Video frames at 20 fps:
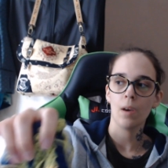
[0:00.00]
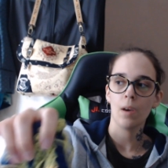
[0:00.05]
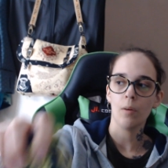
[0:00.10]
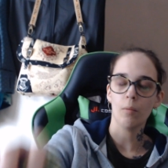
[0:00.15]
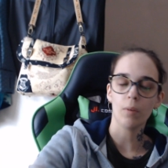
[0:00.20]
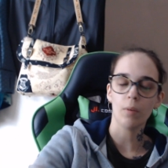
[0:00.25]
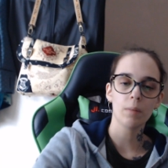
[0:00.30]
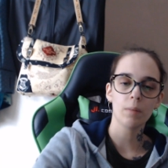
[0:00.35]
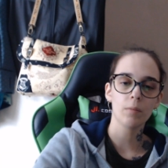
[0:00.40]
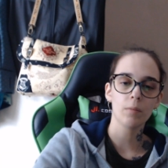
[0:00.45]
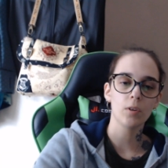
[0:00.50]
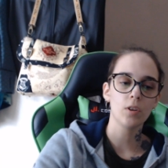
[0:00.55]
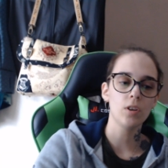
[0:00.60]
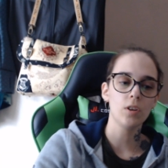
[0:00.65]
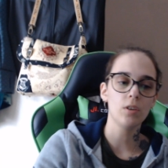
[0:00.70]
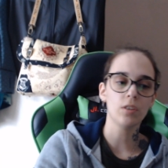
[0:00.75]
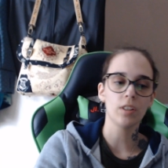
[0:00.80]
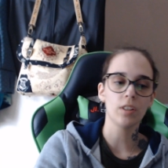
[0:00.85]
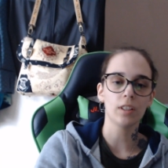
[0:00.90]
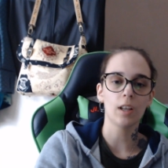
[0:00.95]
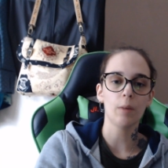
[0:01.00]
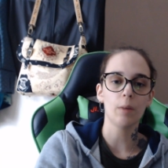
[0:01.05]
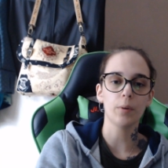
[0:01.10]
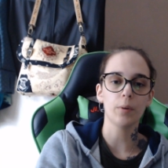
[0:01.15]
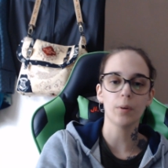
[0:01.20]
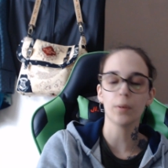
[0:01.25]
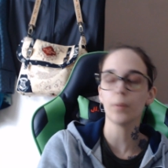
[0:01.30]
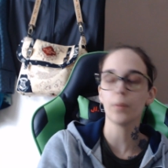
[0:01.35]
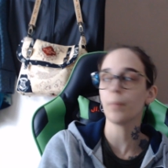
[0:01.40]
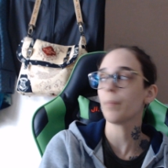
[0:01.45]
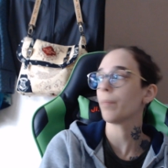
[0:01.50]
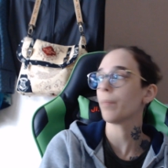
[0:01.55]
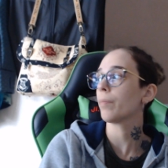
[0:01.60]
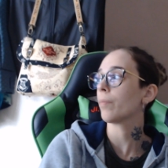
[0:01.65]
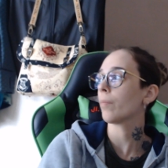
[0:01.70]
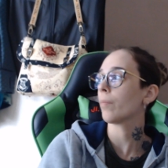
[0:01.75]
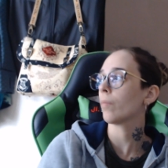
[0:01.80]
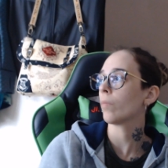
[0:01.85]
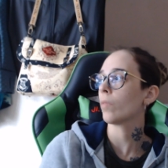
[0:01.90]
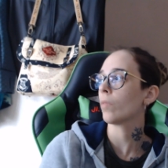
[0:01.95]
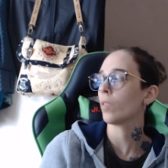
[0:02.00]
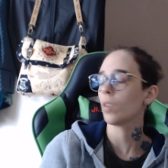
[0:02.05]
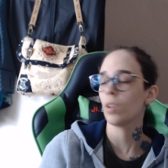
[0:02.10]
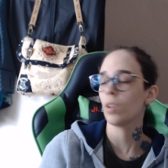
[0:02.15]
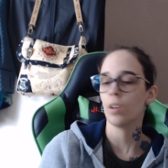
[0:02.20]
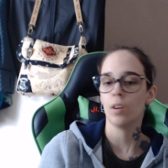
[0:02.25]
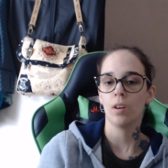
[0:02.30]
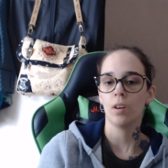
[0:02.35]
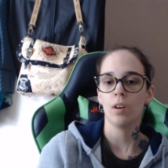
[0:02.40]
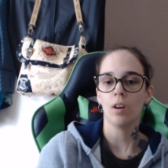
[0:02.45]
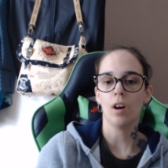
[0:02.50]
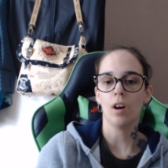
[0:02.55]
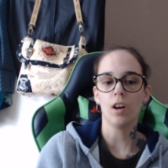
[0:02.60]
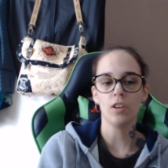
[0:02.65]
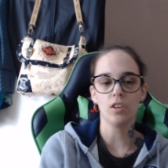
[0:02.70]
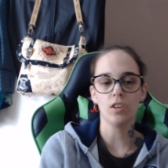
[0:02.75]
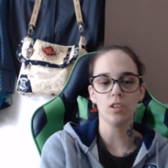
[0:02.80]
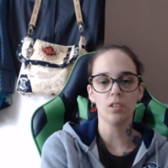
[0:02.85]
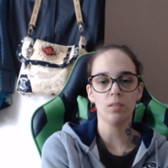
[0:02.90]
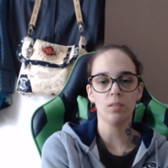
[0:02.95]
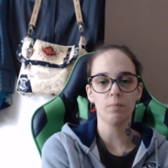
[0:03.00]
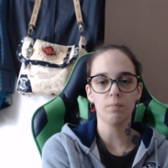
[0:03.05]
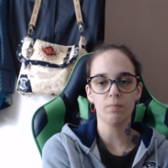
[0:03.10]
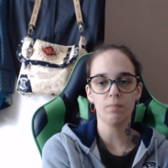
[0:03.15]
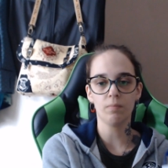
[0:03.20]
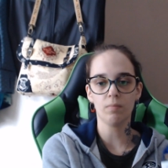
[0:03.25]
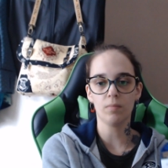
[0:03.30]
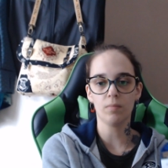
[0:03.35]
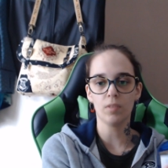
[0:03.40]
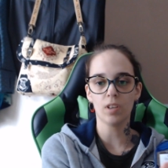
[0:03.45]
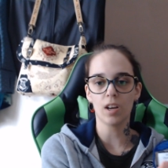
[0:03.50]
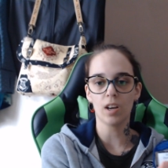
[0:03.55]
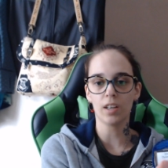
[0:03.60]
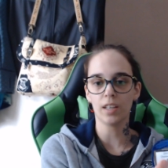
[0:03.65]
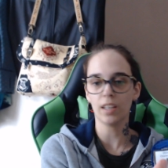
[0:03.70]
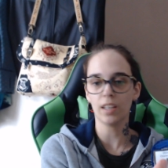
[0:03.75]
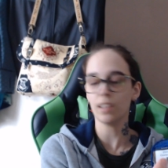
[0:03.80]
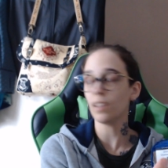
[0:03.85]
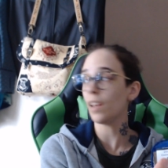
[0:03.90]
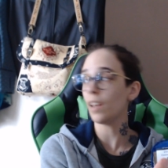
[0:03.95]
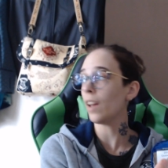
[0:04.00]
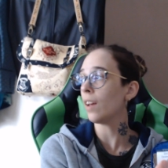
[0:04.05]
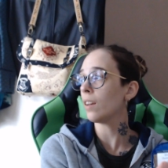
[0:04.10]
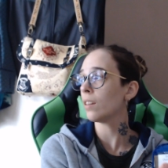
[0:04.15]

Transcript: when I'm not using that ball, I just tuck it in there,